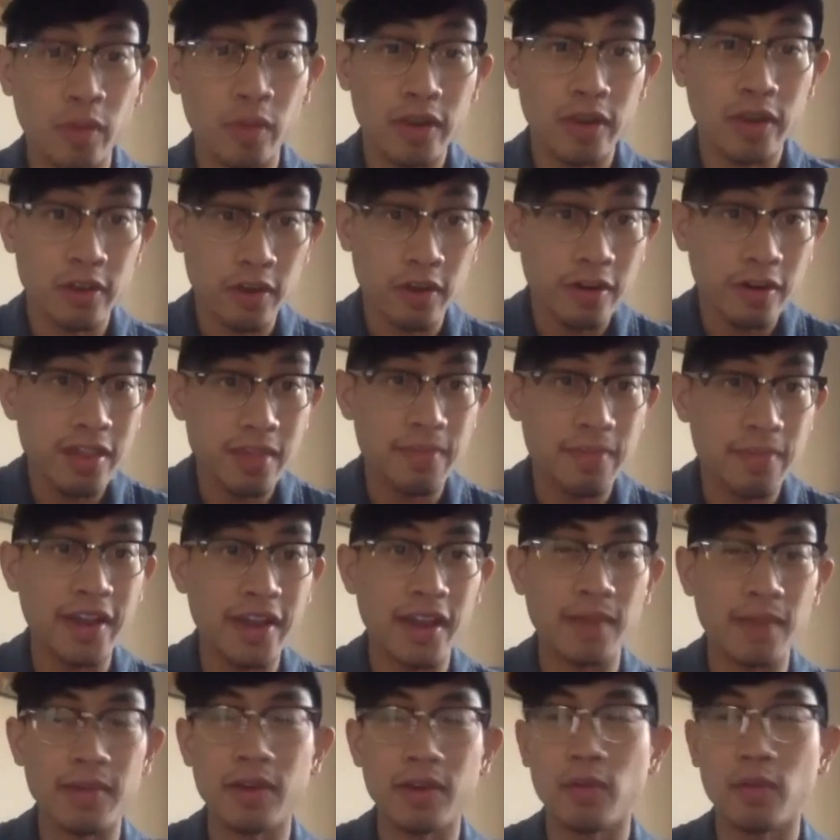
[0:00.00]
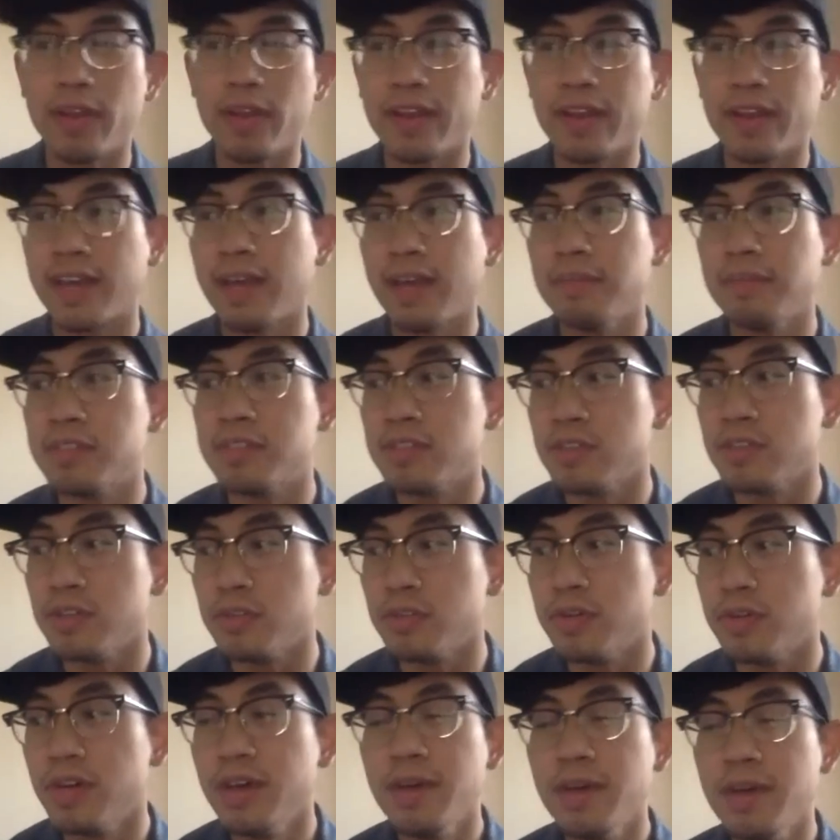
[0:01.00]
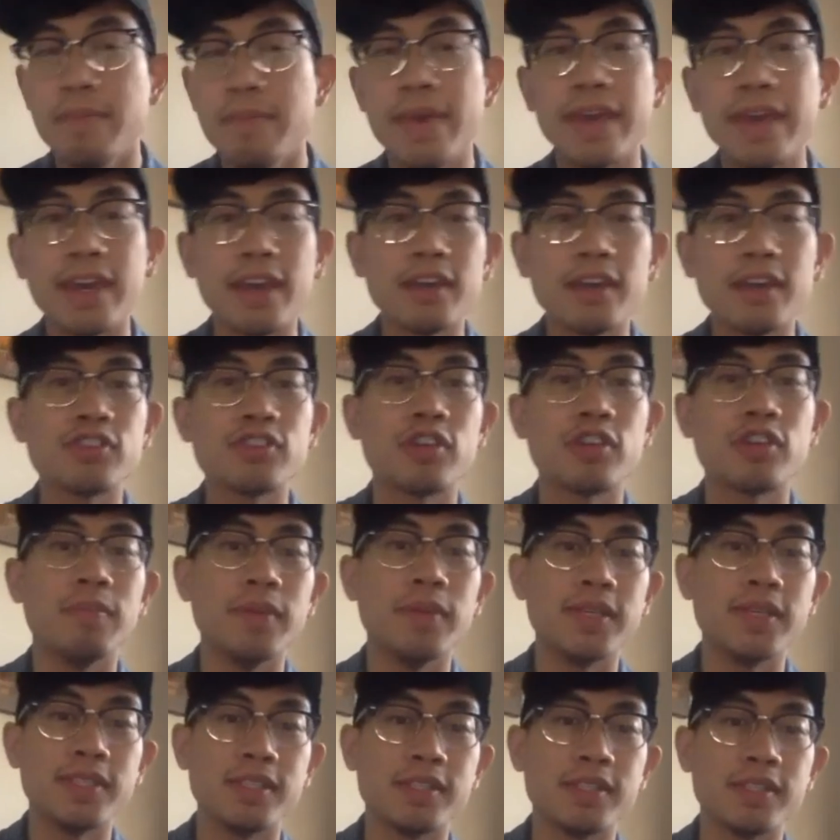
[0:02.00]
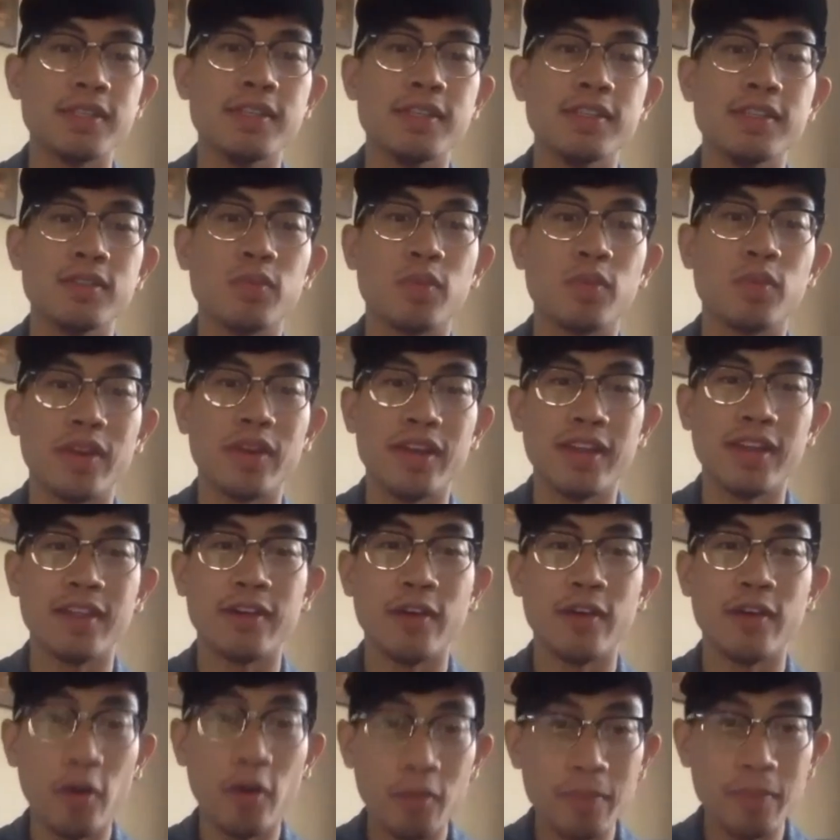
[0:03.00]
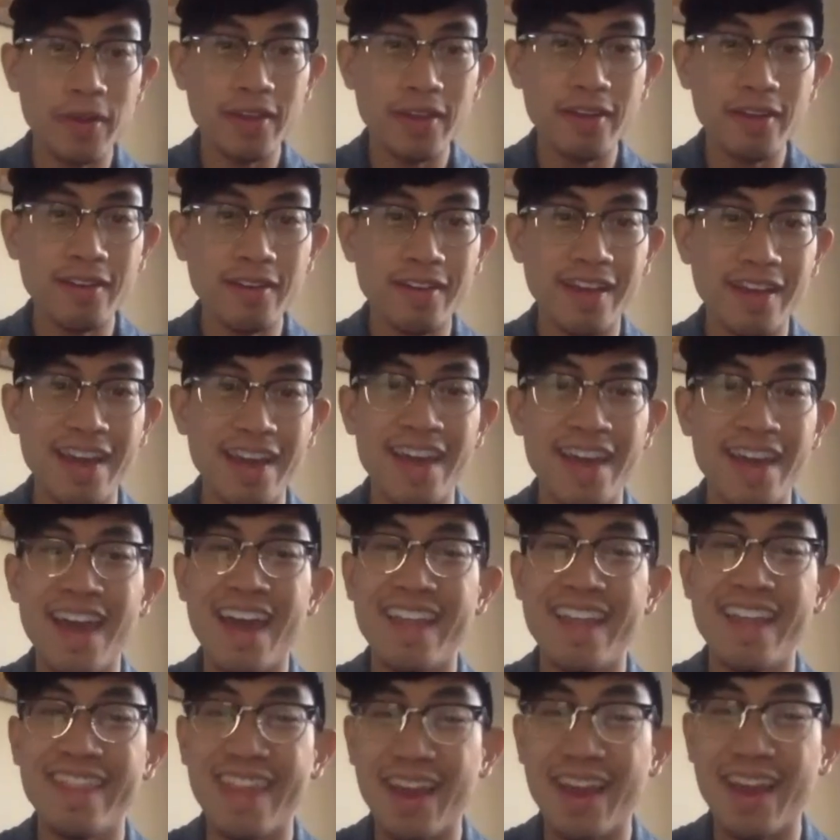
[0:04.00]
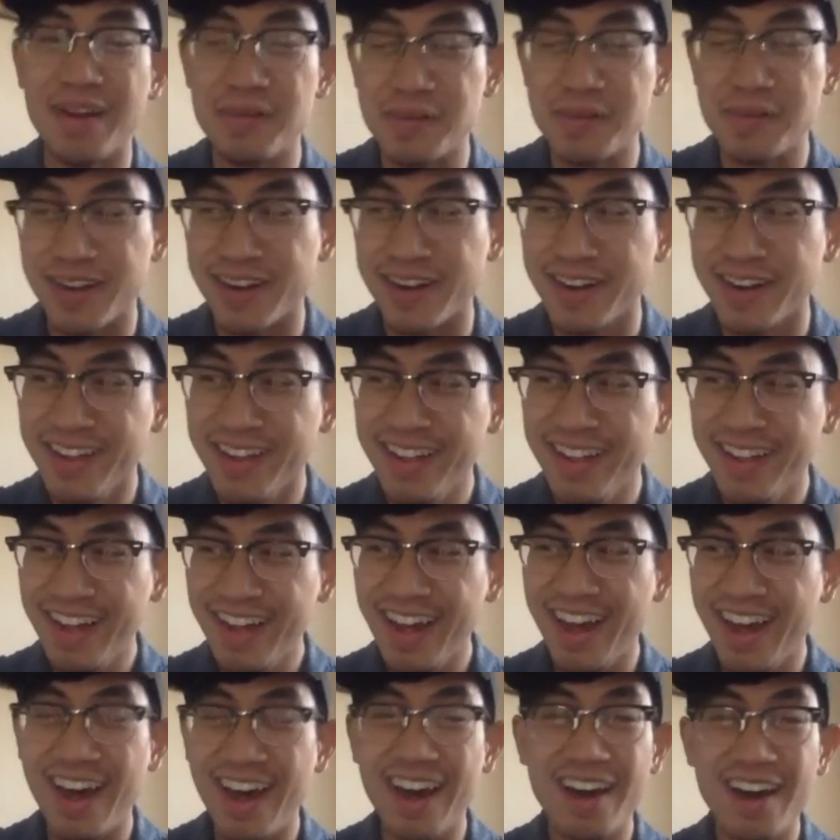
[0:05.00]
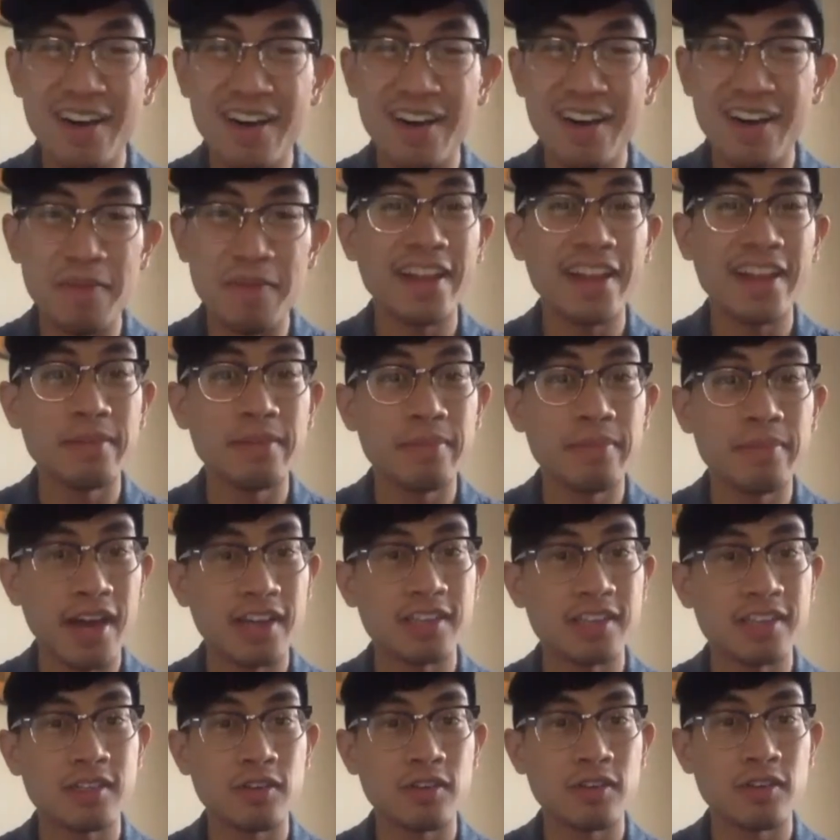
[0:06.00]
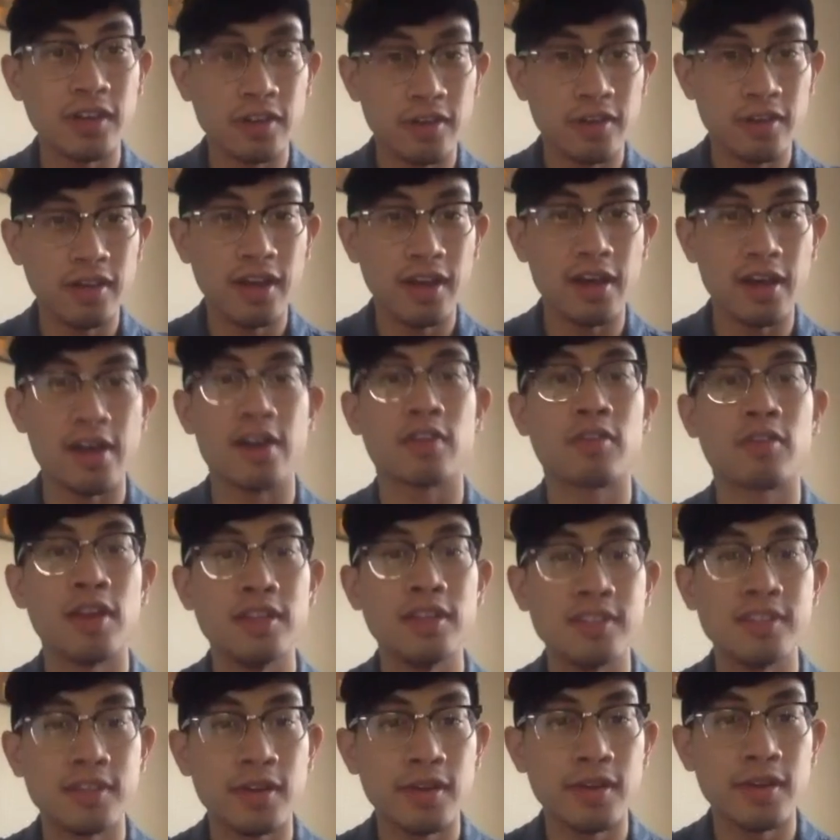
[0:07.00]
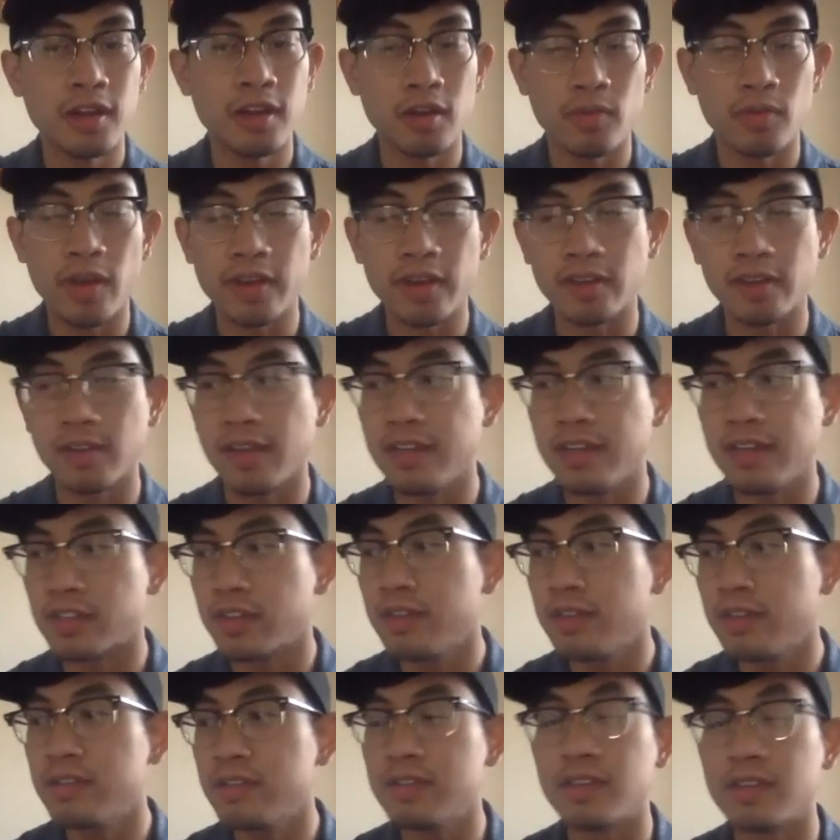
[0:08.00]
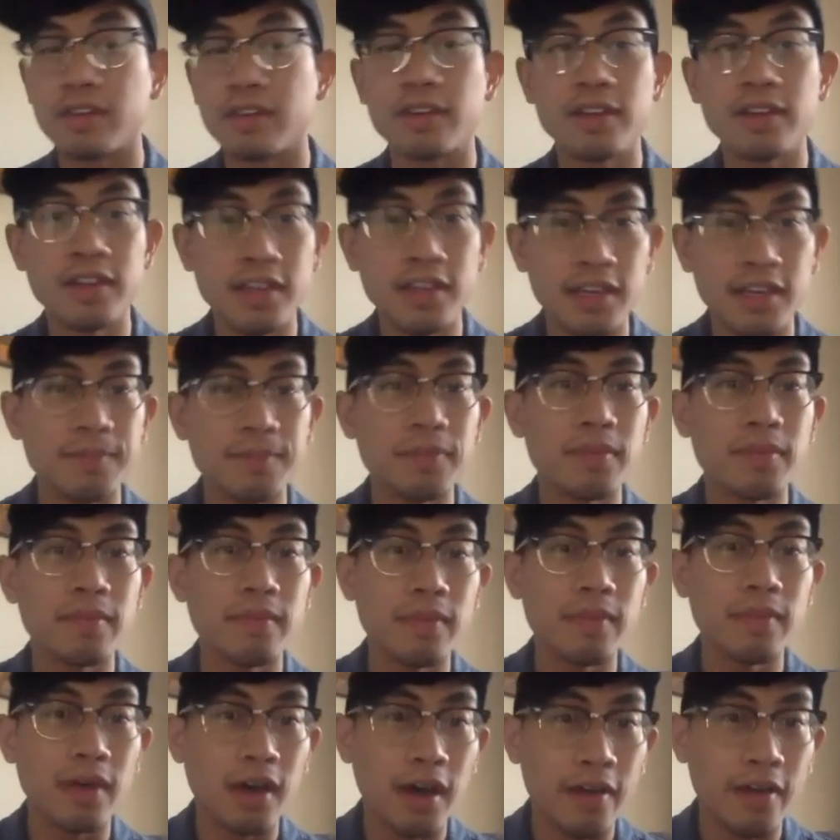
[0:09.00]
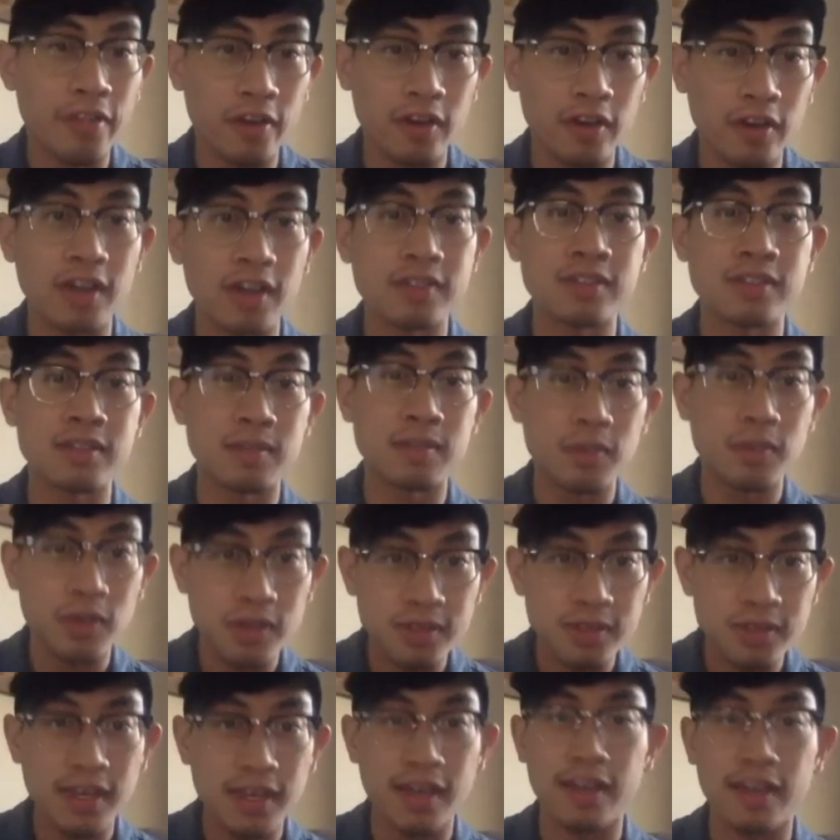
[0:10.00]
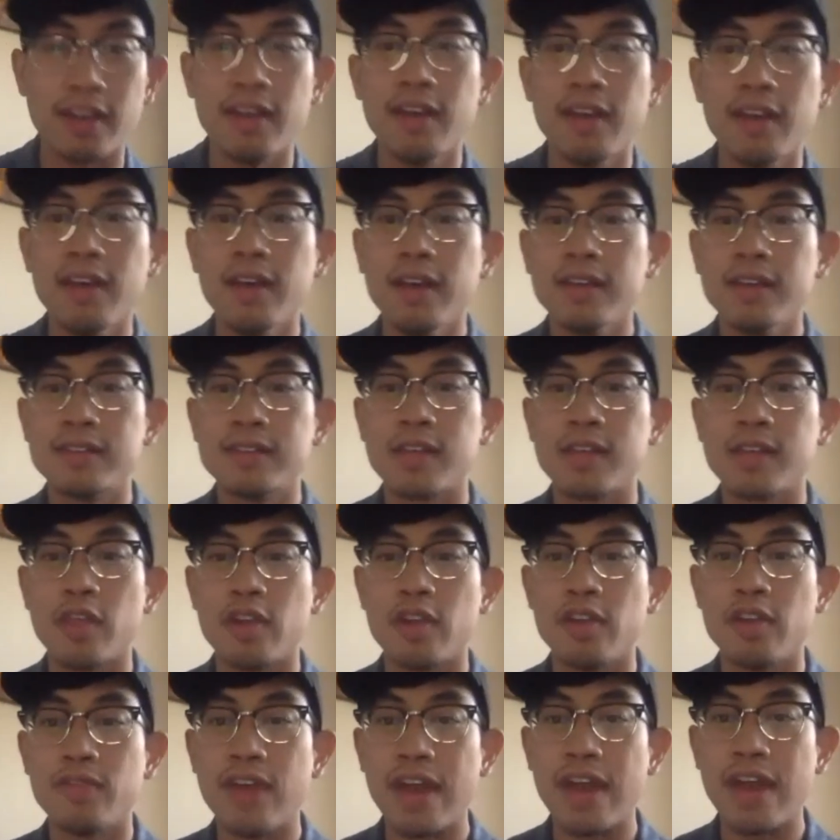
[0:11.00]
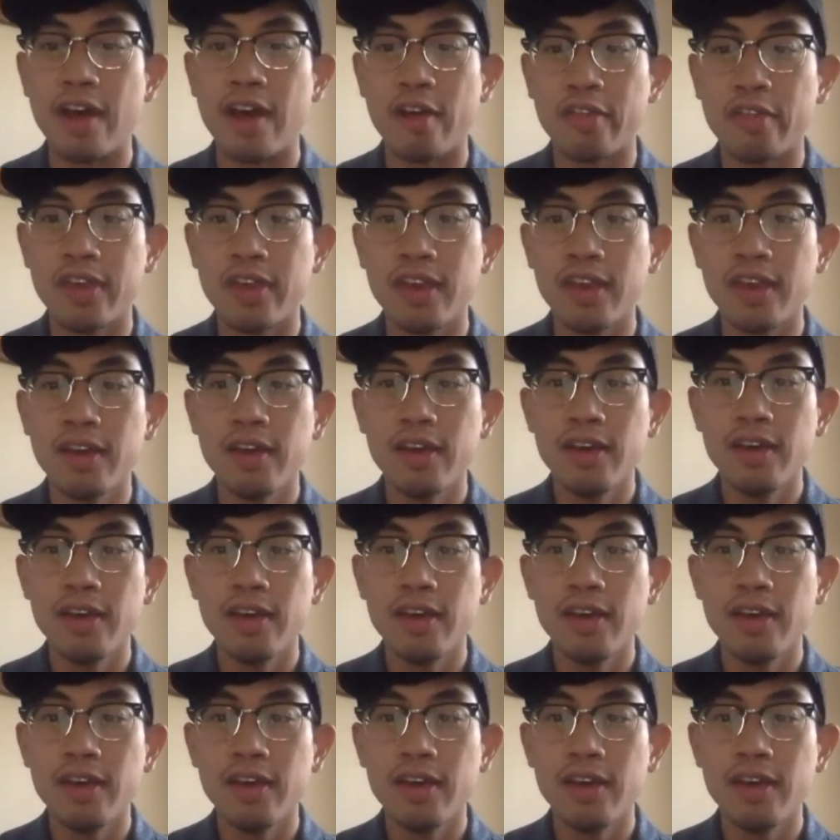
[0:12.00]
during the pandemic, when it came to making sure businesses were either open and they were abiding by certain criteria or regulation to keep their customers and Southern Nevada healthy,